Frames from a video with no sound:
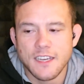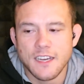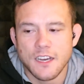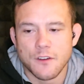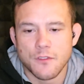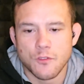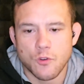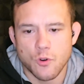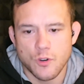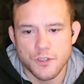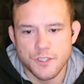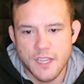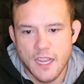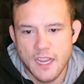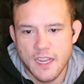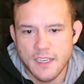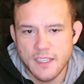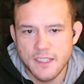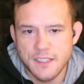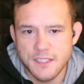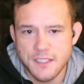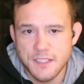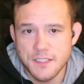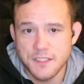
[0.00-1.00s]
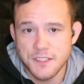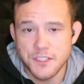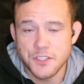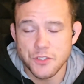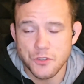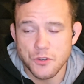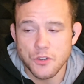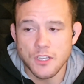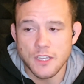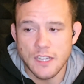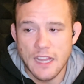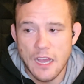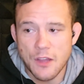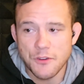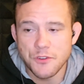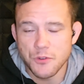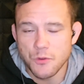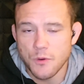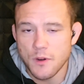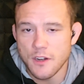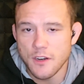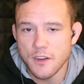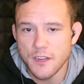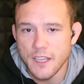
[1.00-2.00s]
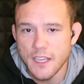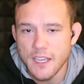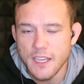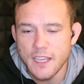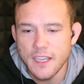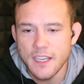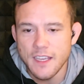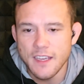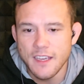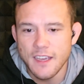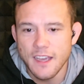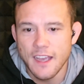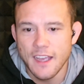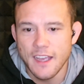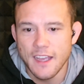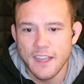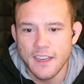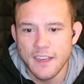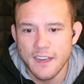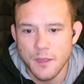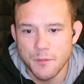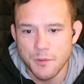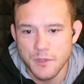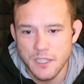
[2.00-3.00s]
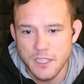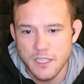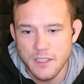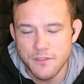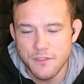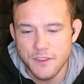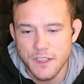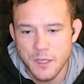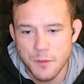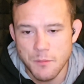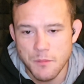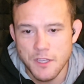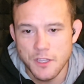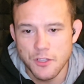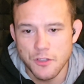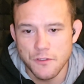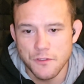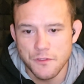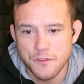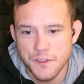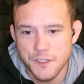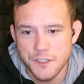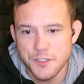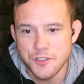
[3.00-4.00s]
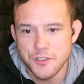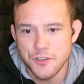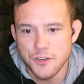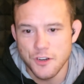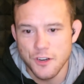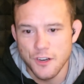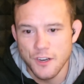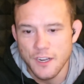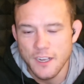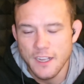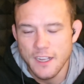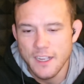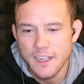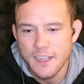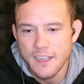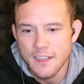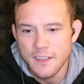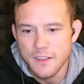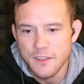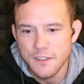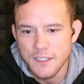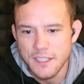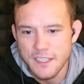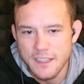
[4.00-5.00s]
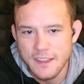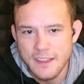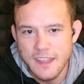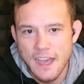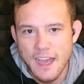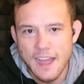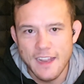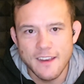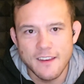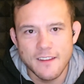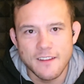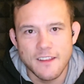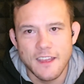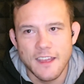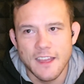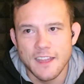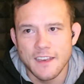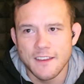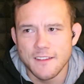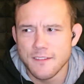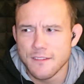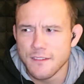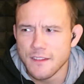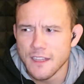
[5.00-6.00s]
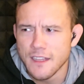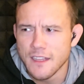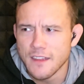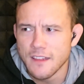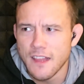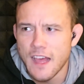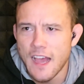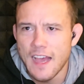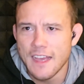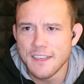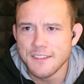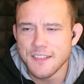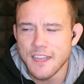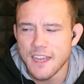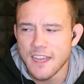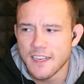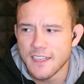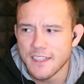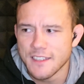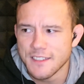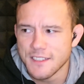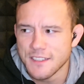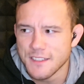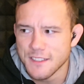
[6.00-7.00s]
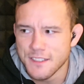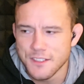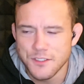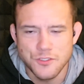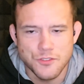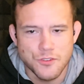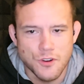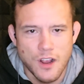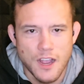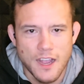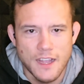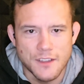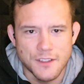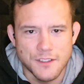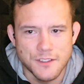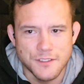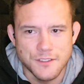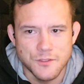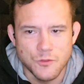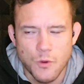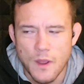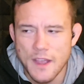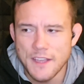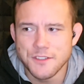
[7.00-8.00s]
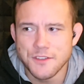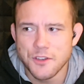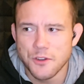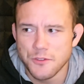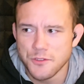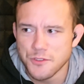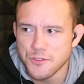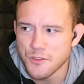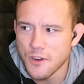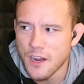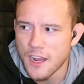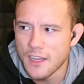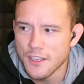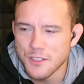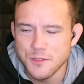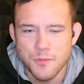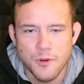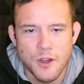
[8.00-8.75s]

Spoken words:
Of course, ADCC, you're allowed to wear a gi, and I believe Emil Fischer did that at the last ADCC trials, West Coast trials.